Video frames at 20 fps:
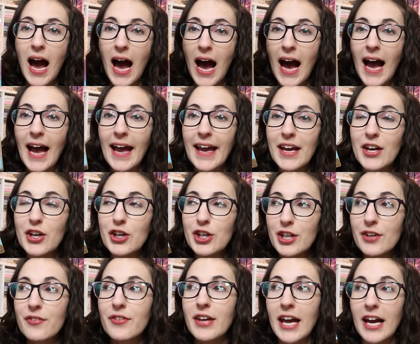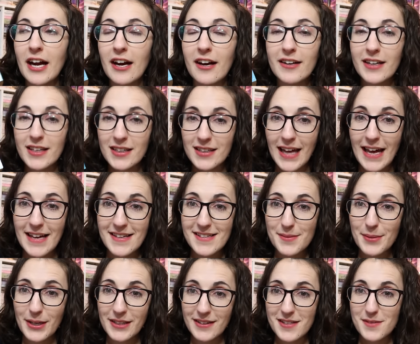I could have cared less
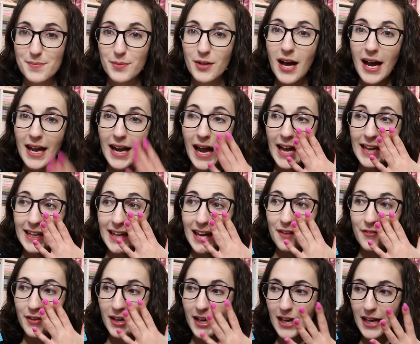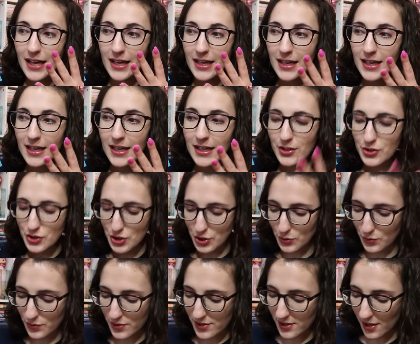about this plot. I gave it
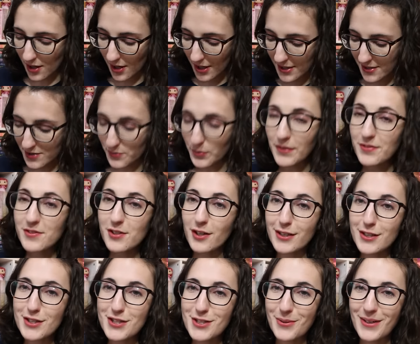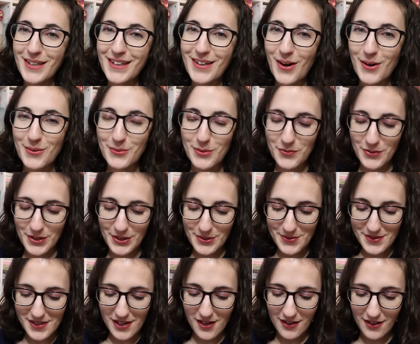2 stars. We've started doing our
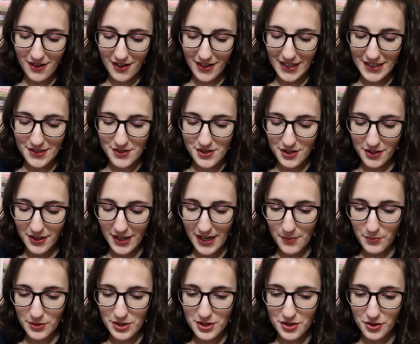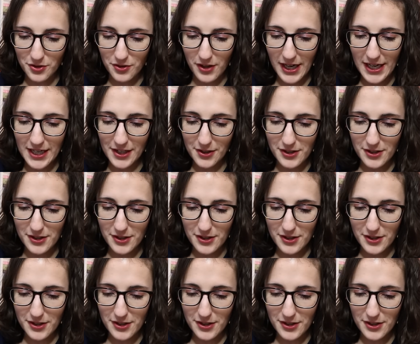reviews on our Instagram, which is great.